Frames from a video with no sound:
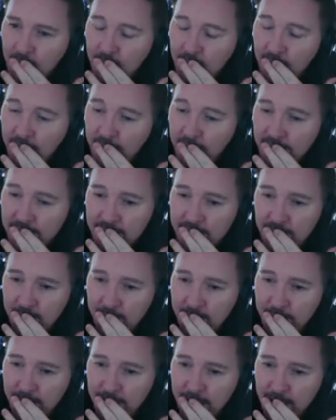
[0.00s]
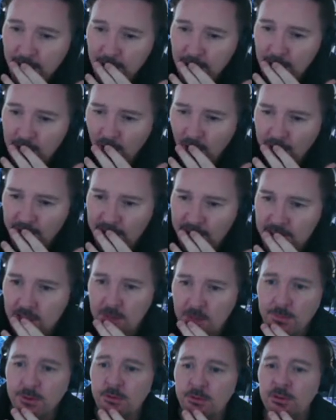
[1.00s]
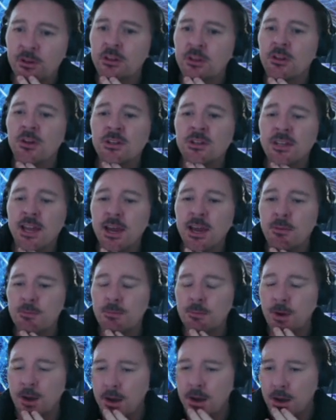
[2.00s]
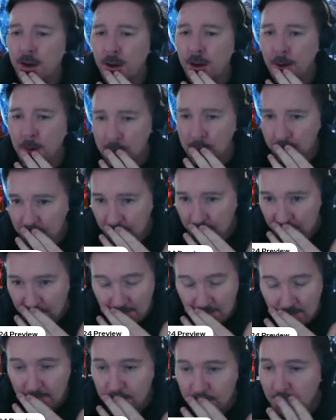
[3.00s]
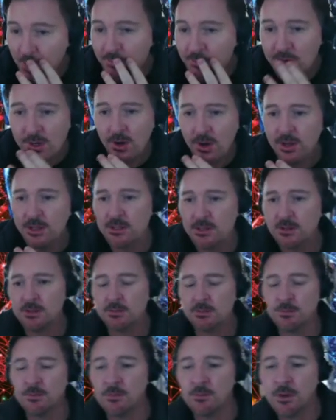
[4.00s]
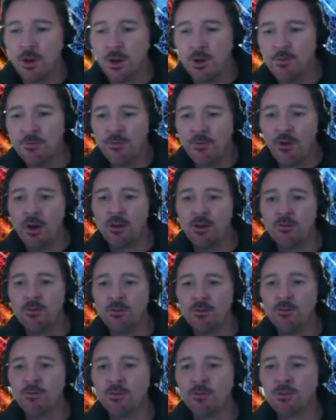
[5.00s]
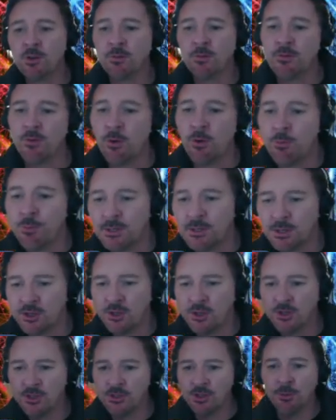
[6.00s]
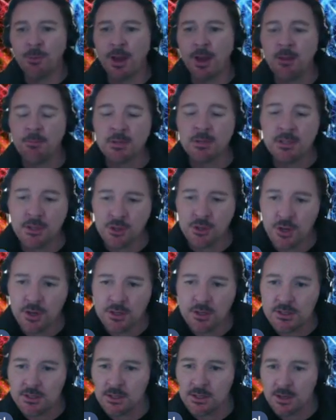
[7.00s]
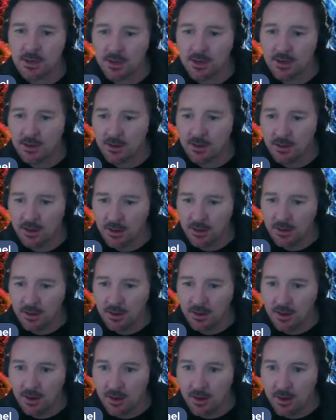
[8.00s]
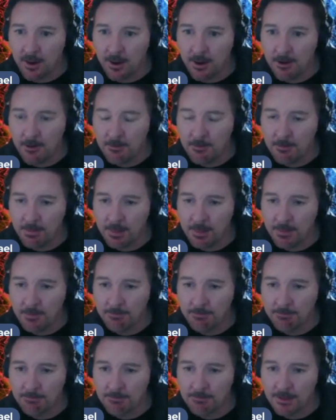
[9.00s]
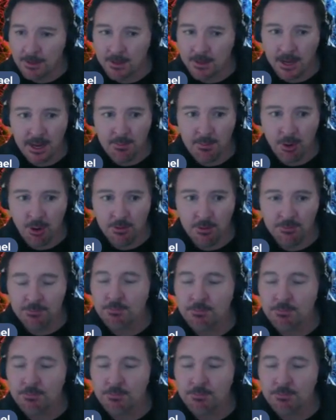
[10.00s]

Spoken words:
it's going to be, I think it's going to be a really close game. Both sides are, fighting for top 4 positions, top 8 positions. Game on.